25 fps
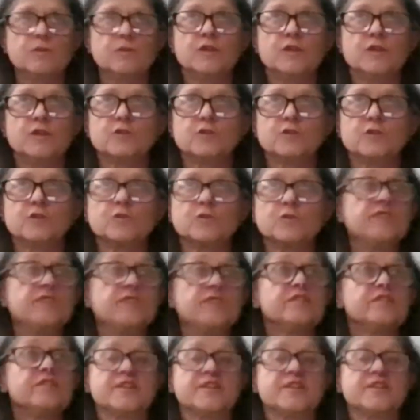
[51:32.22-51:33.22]
you know,
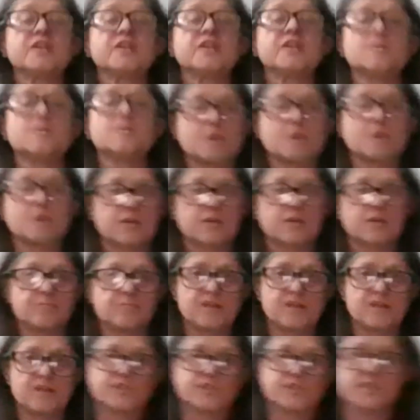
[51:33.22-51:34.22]
even thinking about a
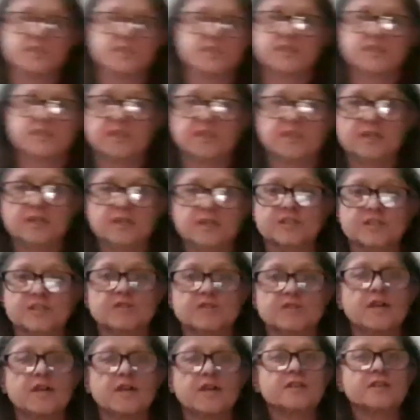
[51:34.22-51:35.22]
compassionate city, because a
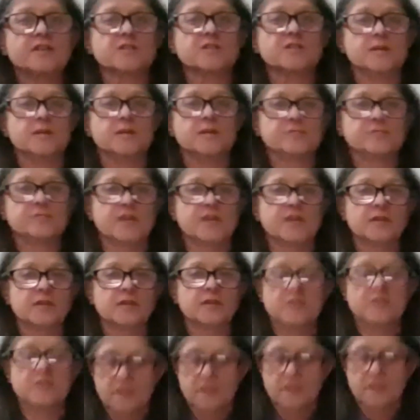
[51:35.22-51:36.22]
lot of times that
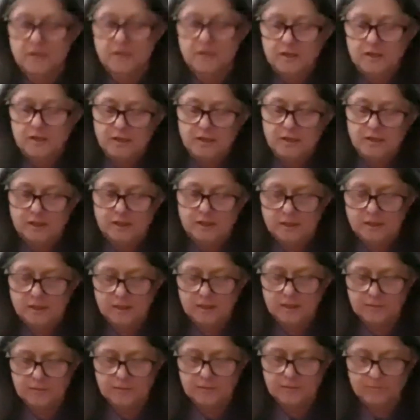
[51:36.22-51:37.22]

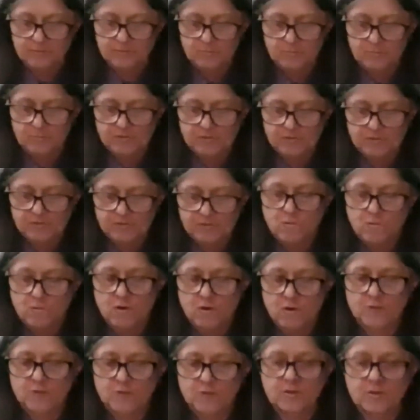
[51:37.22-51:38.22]

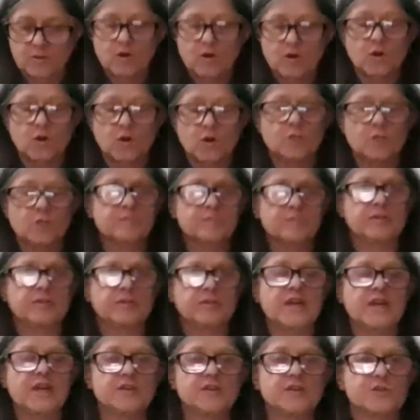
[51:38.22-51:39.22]
before, urban
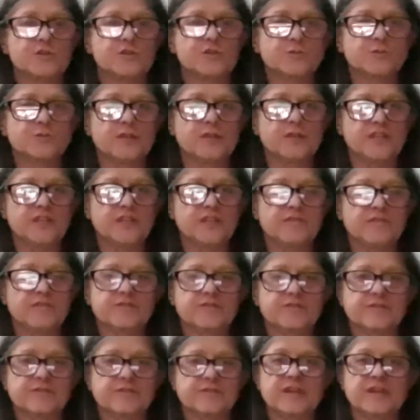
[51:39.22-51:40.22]
planners would even
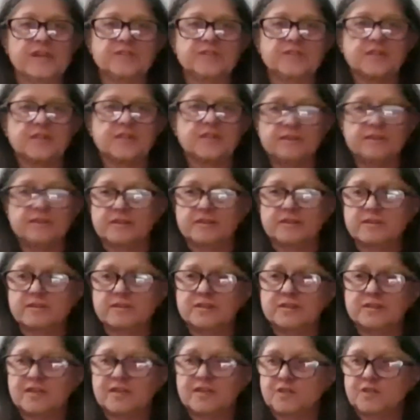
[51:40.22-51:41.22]
forget
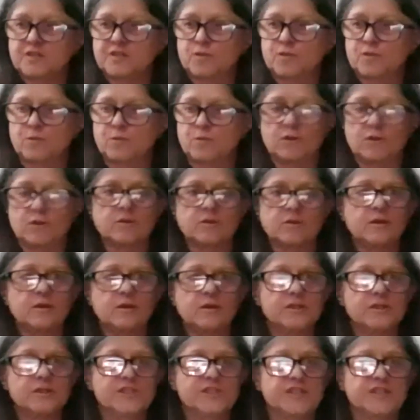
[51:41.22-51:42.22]
that there were
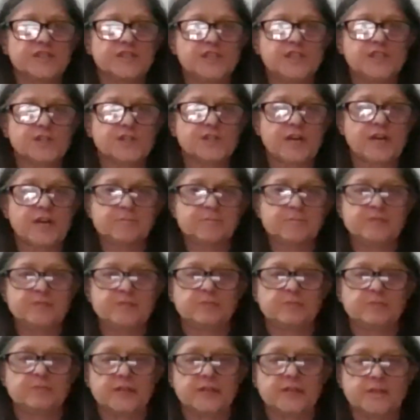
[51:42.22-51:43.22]
cities had people
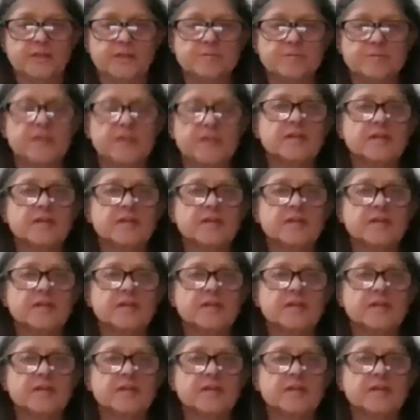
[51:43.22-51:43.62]
in them, and